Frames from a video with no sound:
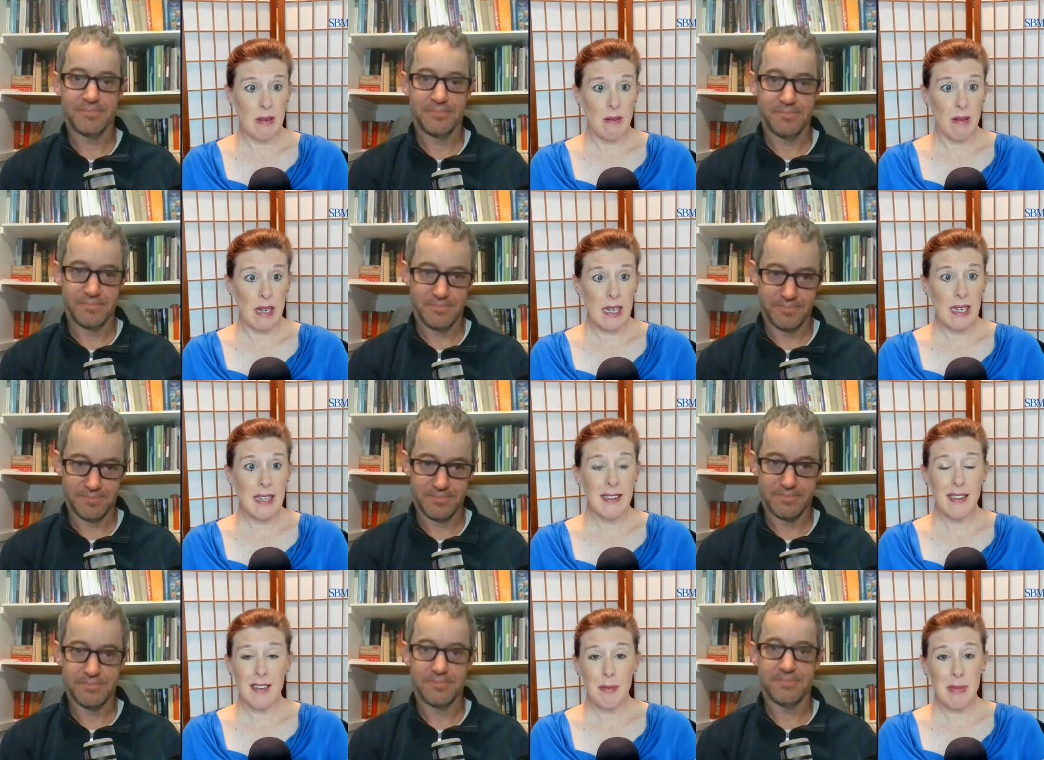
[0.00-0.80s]
Speaker 1: right? It
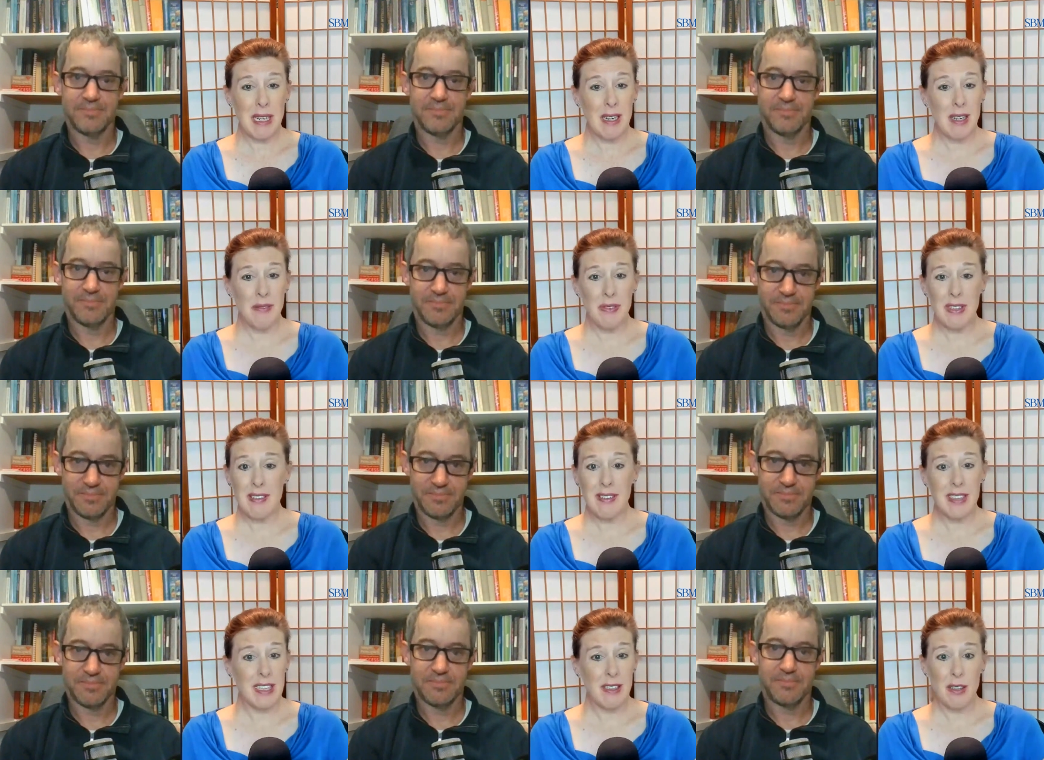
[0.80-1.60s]
doesn't matter if it's
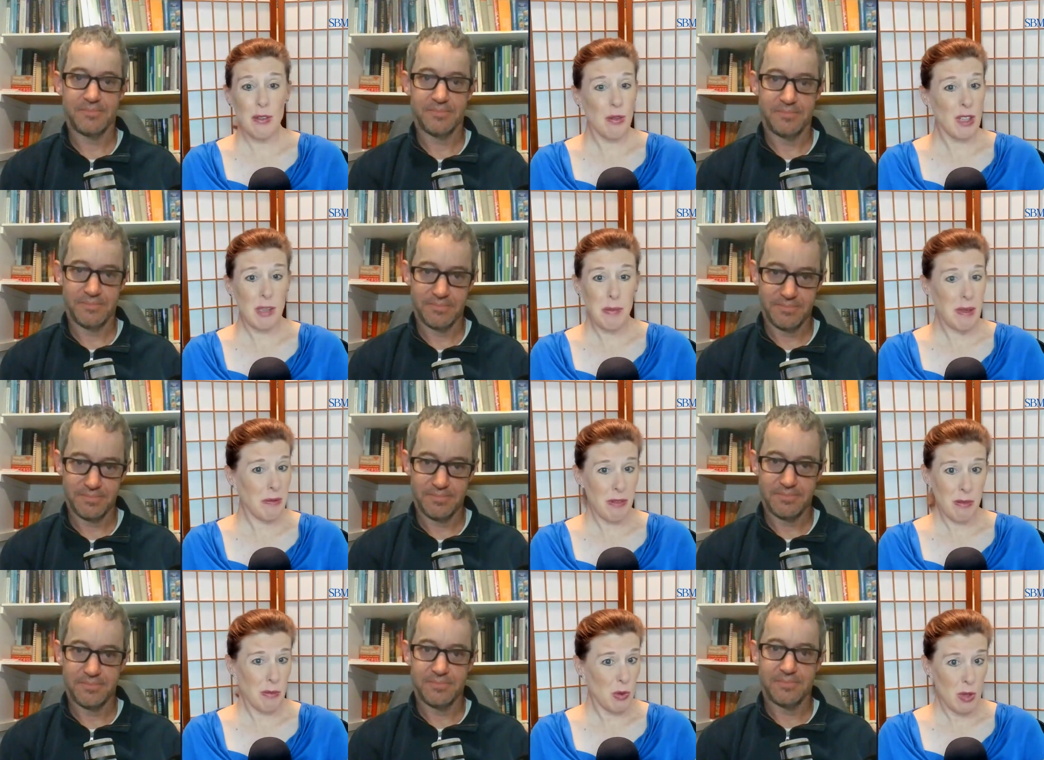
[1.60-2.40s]
stealing toilet
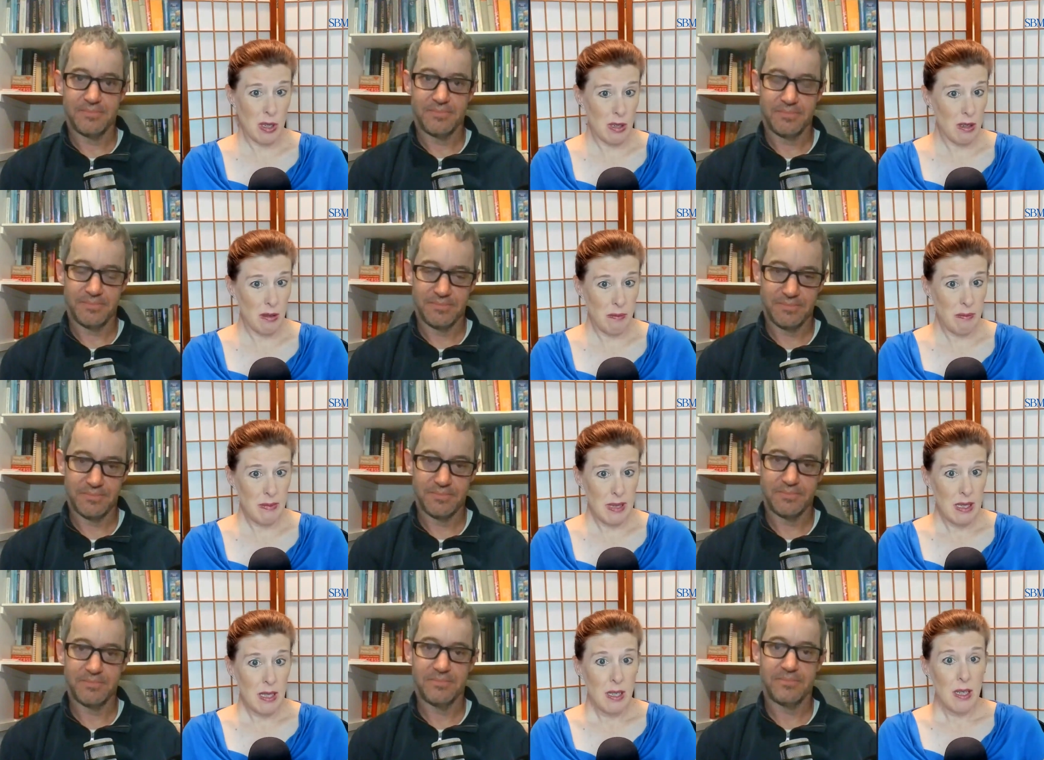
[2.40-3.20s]
paper from work
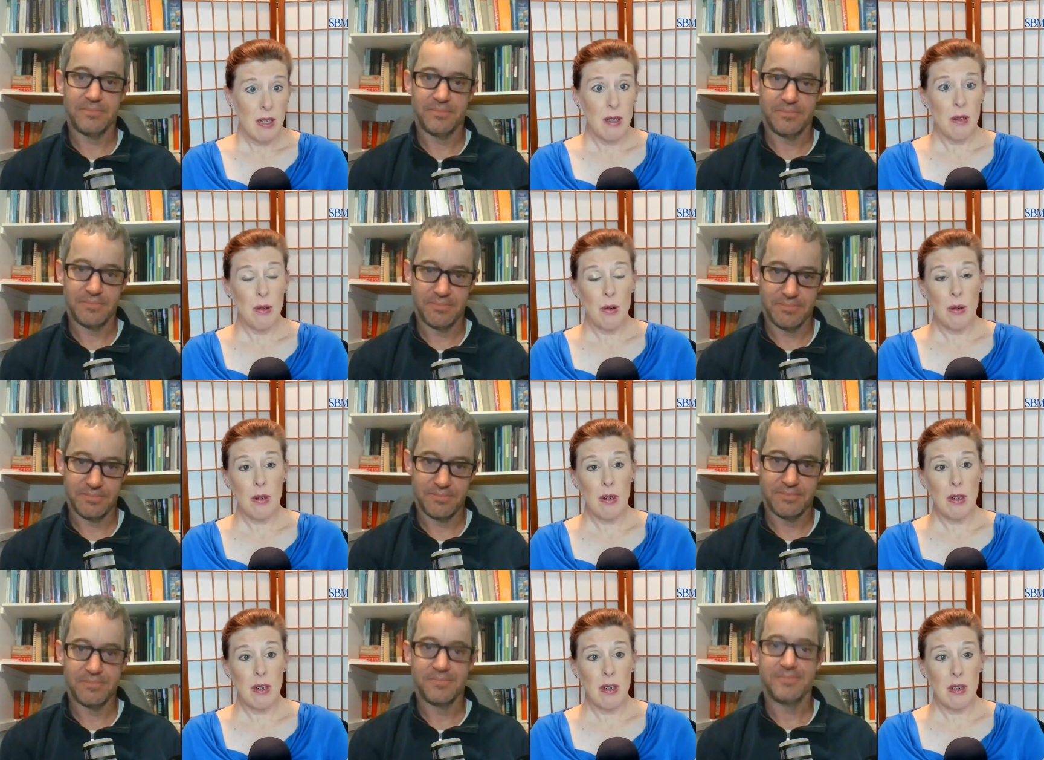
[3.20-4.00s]

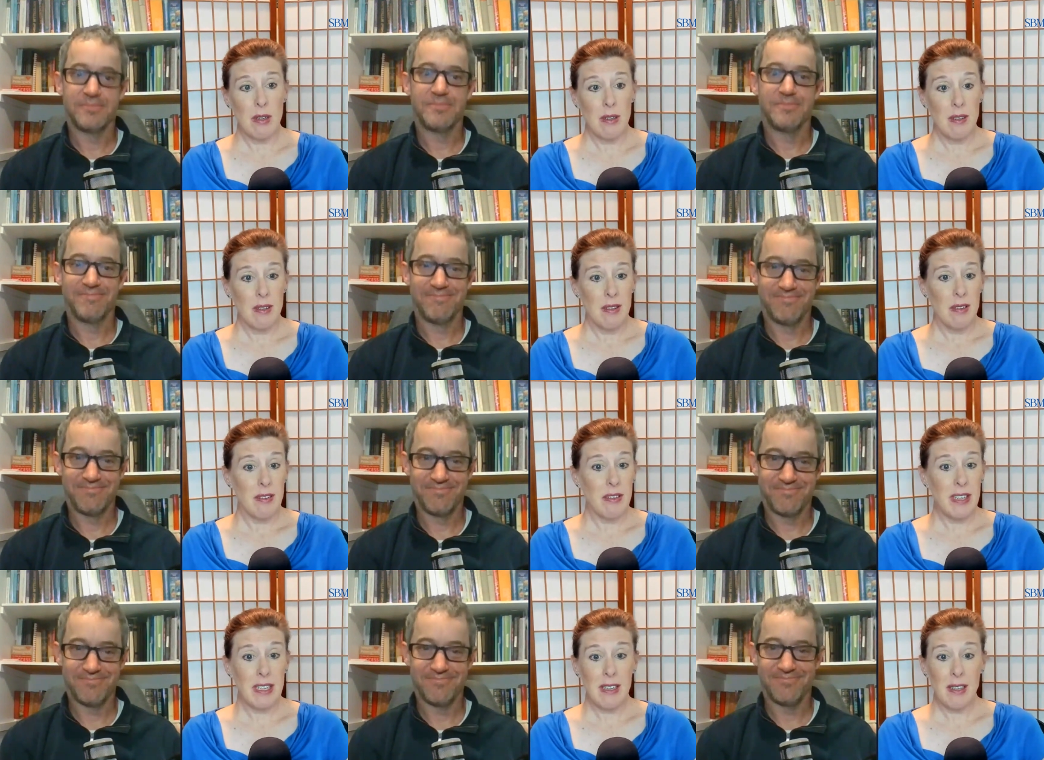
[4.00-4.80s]
or
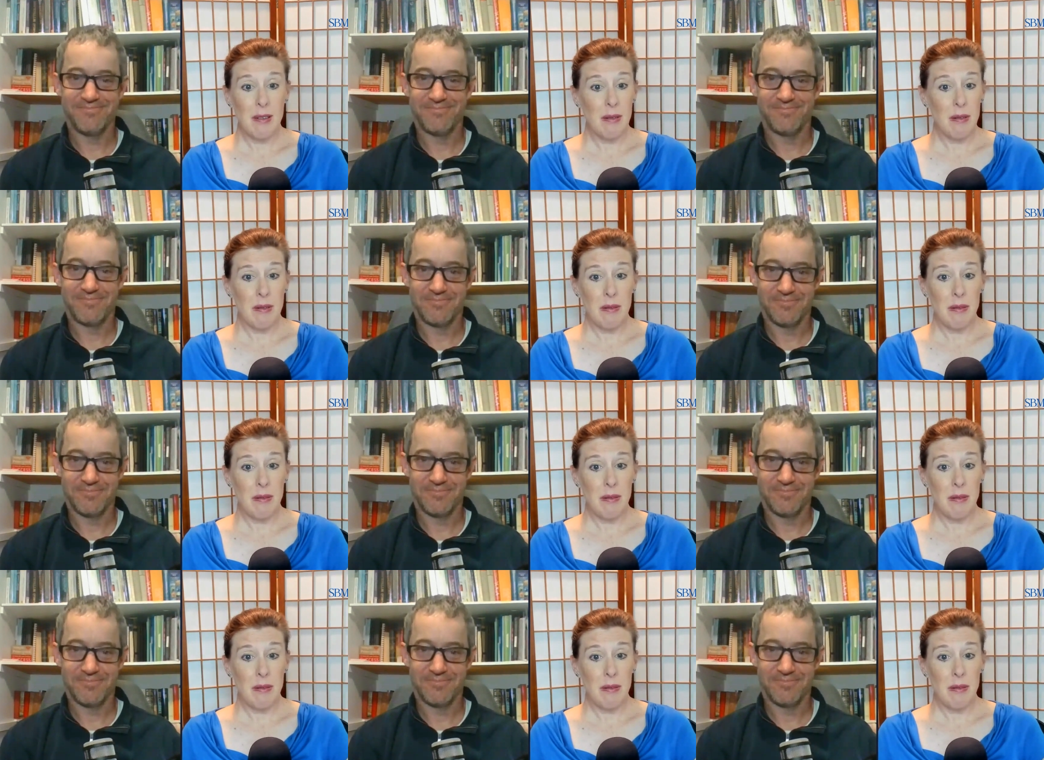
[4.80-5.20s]
stealing